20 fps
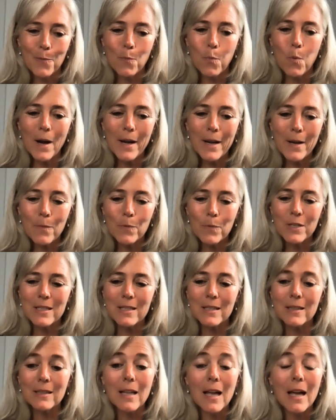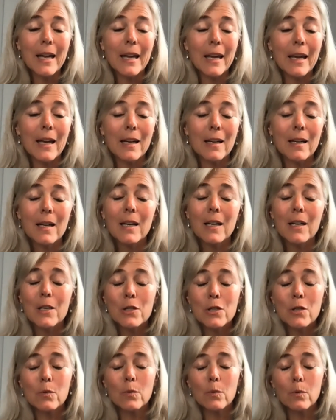what it was like
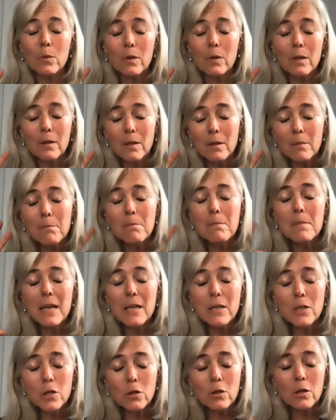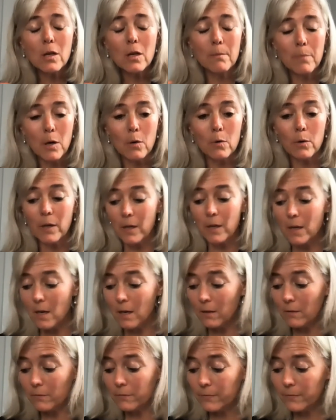so the, the mental component
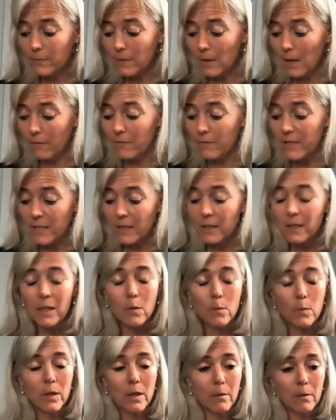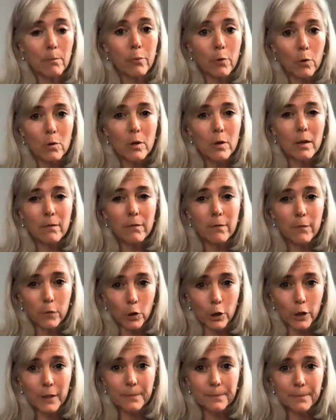of, of dealing with a broken
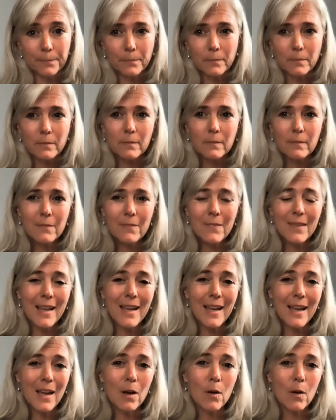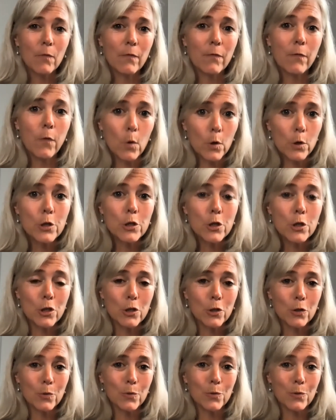foot forced
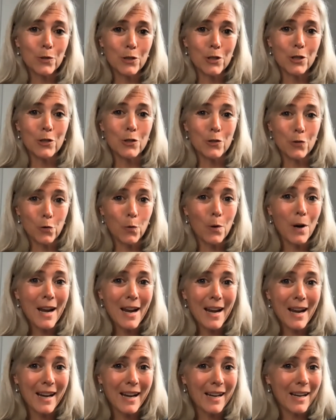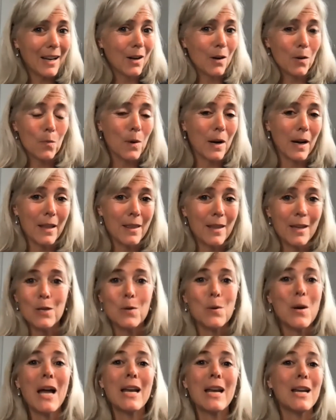you to train in a way that
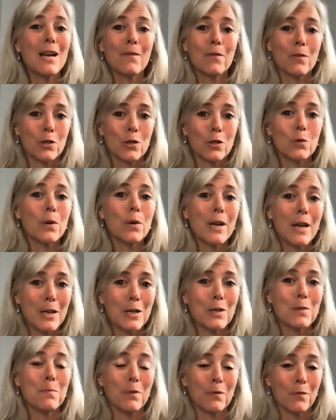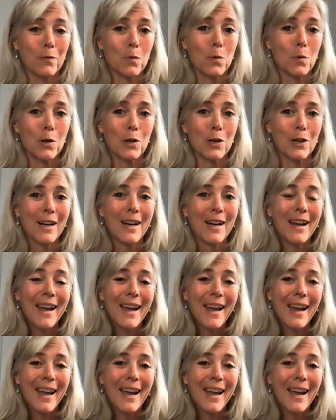you had never trained before.